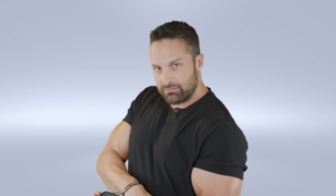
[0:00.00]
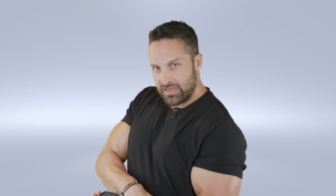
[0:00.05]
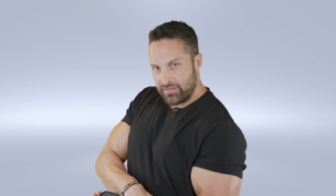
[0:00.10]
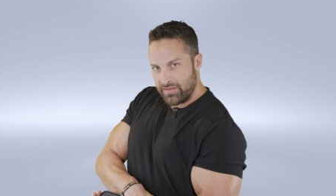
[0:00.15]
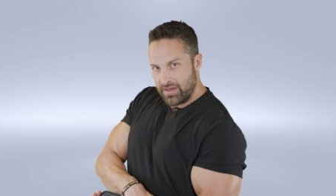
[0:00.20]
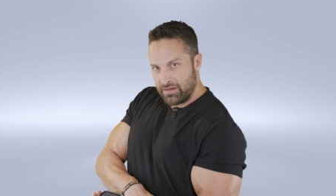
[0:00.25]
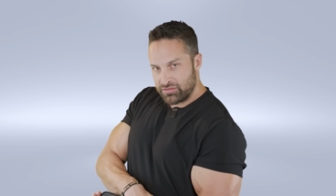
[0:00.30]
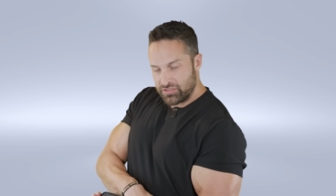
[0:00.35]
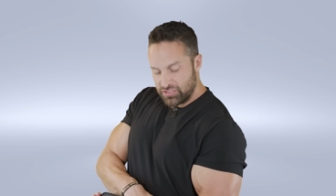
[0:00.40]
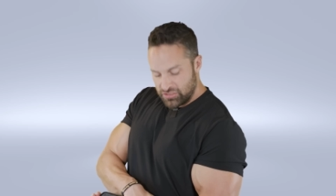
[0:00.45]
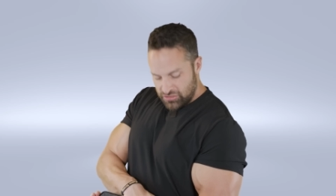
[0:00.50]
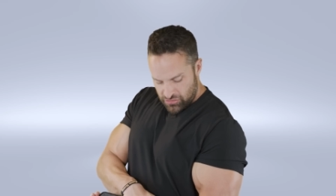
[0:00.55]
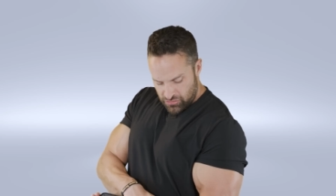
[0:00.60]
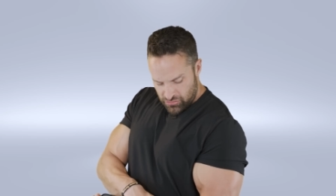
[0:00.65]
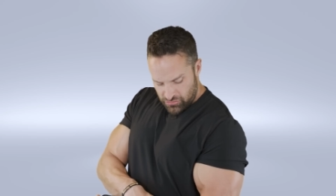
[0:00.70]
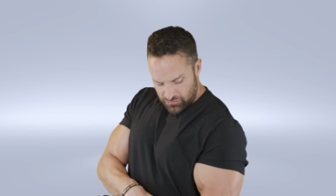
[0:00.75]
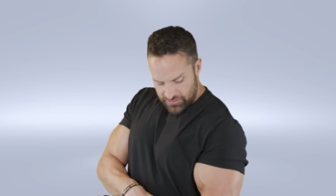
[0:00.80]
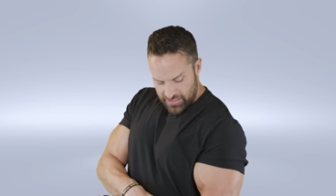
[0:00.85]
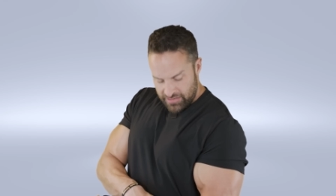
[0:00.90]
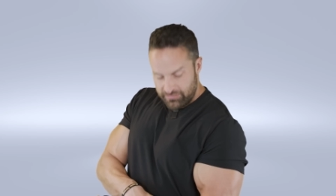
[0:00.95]
If I was just to
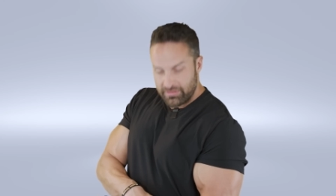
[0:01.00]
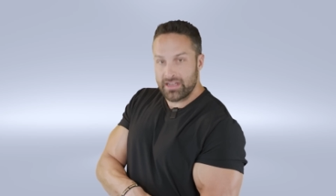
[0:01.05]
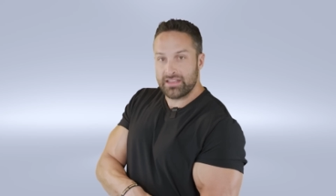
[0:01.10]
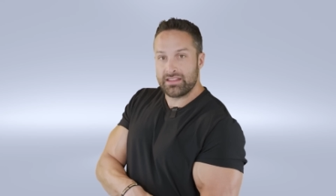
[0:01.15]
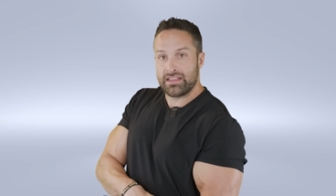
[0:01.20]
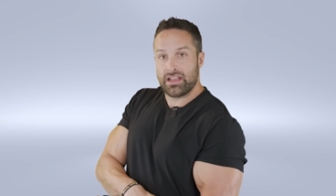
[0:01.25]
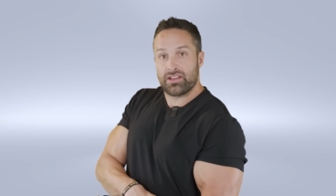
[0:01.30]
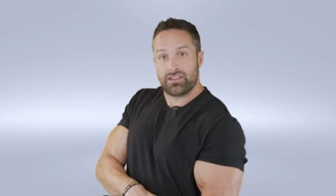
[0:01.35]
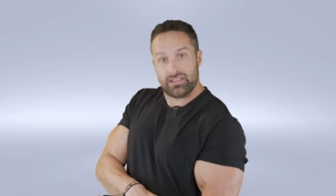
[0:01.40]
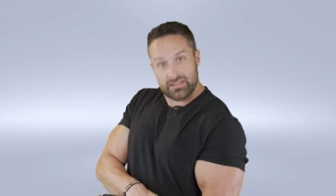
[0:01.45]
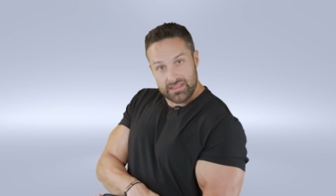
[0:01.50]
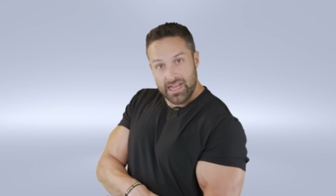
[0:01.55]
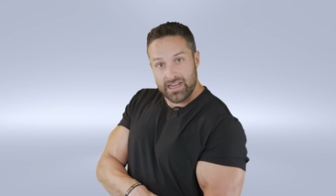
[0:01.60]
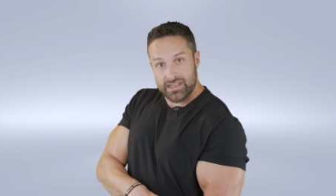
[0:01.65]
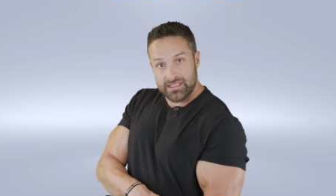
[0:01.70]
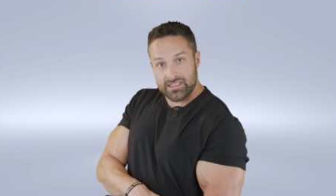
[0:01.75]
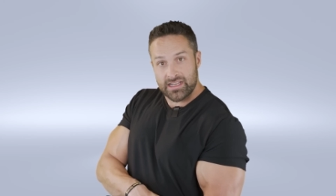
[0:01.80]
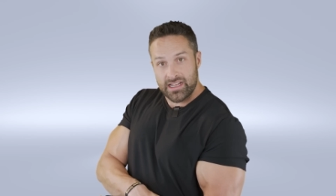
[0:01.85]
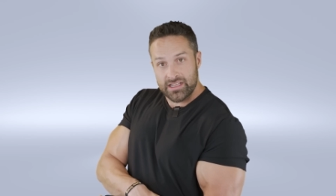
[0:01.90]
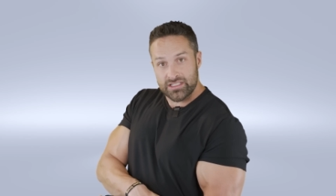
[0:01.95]
hold that right there, that
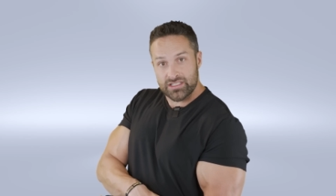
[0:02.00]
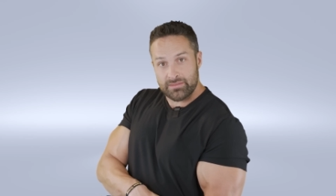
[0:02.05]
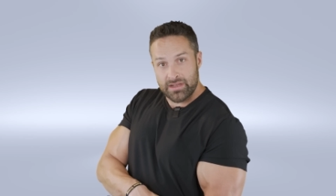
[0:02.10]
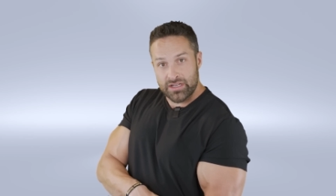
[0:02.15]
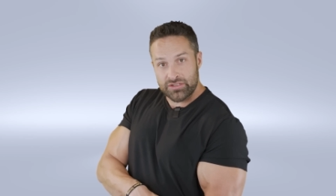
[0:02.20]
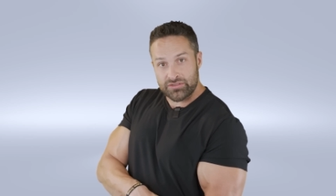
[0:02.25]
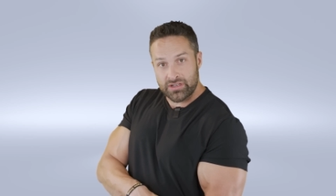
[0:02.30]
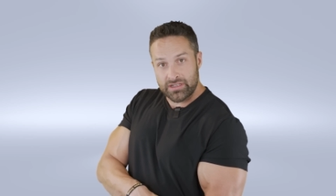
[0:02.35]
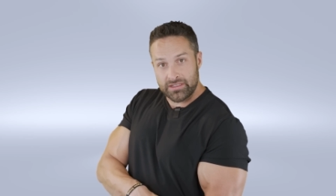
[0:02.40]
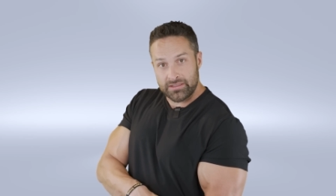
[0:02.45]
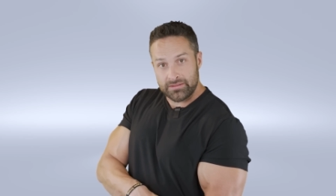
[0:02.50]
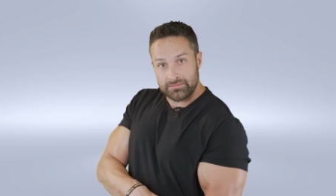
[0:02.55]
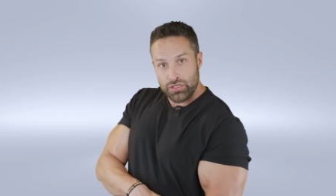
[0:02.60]
is an isometric.